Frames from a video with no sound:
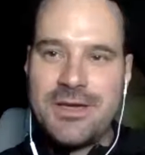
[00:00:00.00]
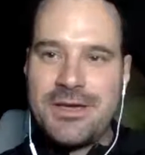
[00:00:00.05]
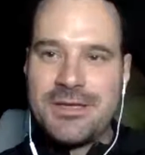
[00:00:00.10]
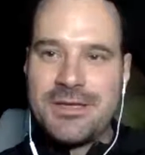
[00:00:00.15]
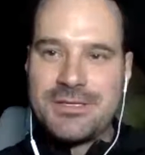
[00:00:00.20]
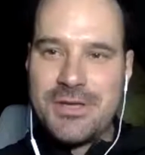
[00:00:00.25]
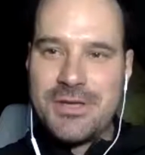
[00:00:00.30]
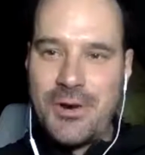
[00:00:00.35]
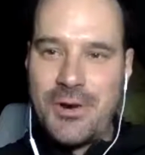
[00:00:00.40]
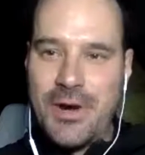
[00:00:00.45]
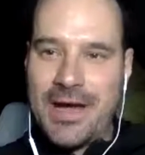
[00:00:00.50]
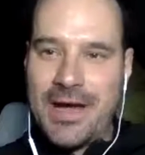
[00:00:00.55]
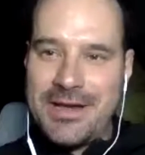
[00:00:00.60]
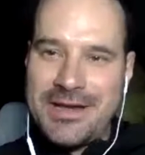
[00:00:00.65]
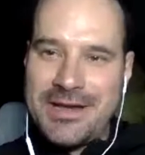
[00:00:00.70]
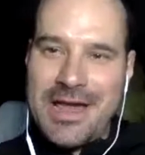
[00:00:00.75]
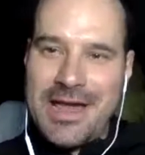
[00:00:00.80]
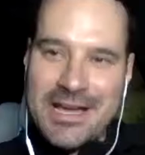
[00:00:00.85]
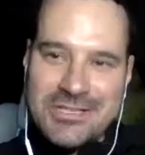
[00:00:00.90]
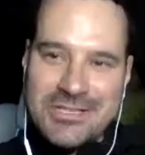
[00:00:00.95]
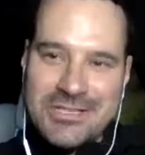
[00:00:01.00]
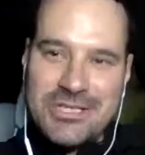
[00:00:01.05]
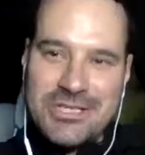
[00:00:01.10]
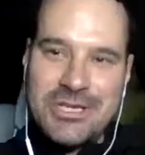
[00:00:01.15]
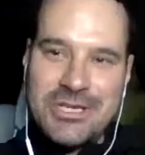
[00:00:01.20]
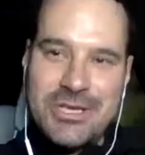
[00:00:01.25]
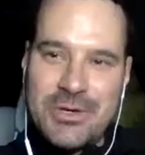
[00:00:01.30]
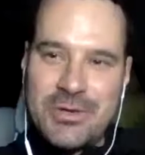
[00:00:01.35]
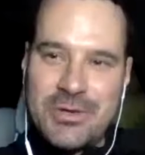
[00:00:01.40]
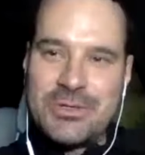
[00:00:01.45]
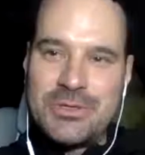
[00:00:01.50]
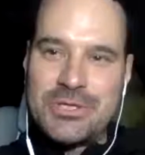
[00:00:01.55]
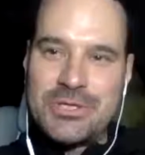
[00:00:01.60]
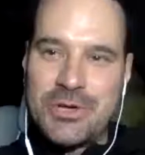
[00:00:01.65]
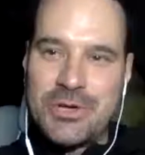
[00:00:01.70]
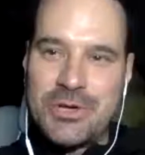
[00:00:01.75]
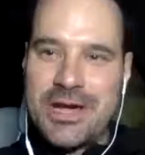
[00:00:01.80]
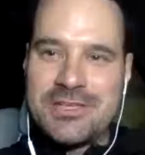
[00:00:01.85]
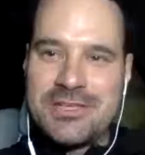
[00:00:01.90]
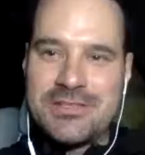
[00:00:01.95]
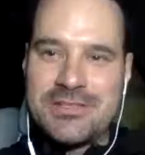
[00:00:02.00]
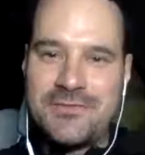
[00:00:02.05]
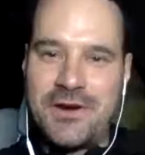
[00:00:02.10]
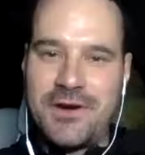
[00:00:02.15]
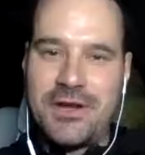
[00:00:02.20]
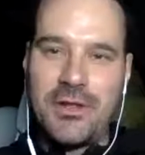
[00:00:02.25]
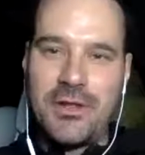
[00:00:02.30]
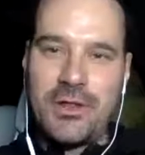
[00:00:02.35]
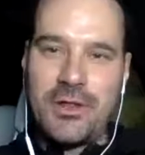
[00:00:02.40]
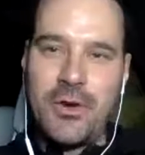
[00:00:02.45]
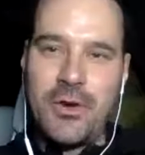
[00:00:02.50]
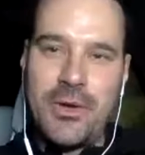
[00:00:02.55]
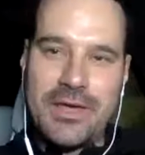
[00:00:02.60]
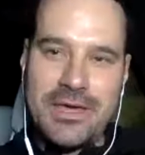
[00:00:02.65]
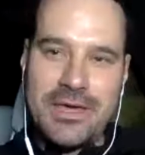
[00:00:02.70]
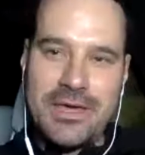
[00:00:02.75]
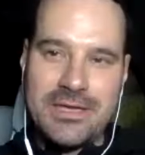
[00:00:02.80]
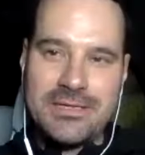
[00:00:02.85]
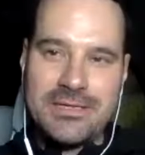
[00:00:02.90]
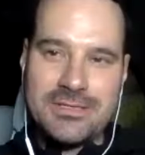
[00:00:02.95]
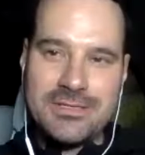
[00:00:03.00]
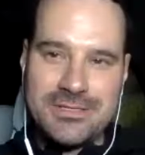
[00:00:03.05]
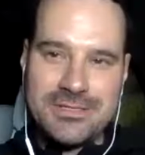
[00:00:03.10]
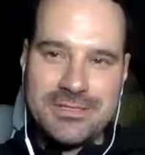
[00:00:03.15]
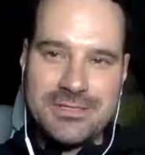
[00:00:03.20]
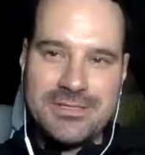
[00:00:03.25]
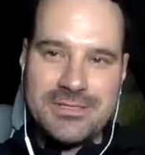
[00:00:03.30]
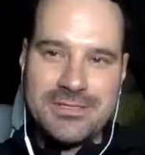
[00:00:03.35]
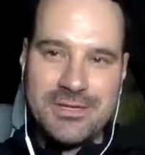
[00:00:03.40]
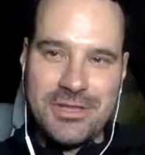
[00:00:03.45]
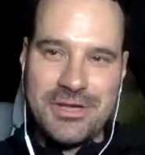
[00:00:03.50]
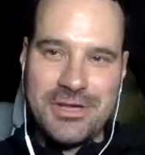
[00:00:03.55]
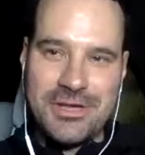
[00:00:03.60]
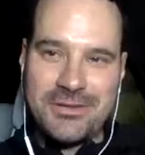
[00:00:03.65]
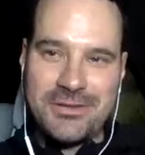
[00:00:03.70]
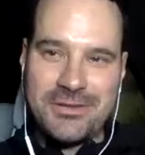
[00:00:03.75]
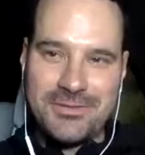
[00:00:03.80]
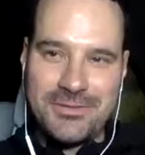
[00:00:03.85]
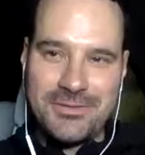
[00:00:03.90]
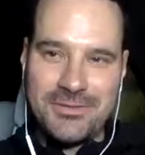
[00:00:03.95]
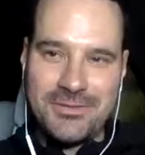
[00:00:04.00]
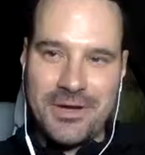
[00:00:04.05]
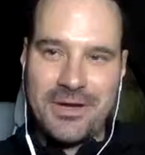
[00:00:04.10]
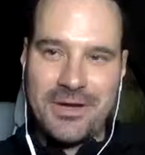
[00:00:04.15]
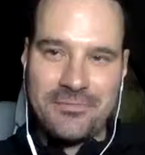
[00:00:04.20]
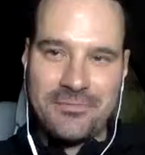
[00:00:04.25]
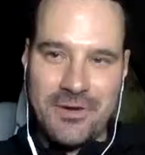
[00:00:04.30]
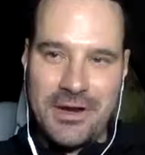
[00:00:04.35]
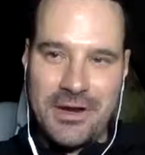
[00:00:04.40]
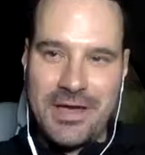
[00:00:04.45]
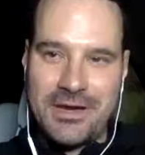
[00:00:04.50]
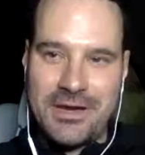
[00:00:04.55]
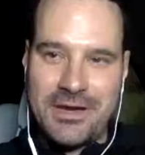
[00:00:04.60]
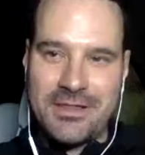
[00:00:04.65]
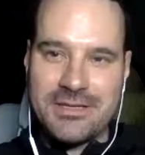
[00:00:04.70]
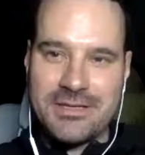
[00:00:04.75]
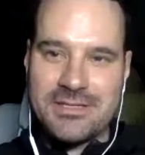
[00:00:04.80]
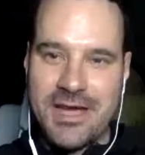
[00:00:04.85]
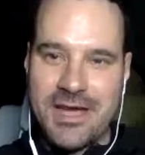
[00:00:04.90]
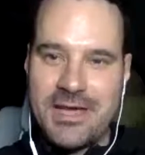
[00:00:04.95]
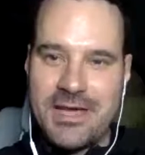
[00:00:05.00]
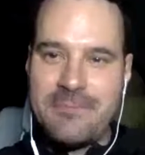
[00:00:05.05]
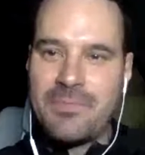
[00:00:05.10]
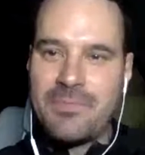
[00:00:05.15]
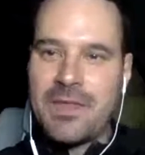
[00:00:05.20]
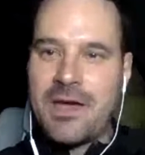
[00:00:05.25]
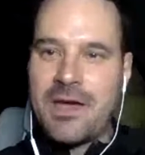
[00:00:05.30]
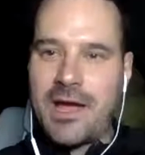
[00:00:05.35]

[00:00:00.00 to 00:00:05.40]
So I didn't actually use your guys' funnel going in to the uh, front end of the site.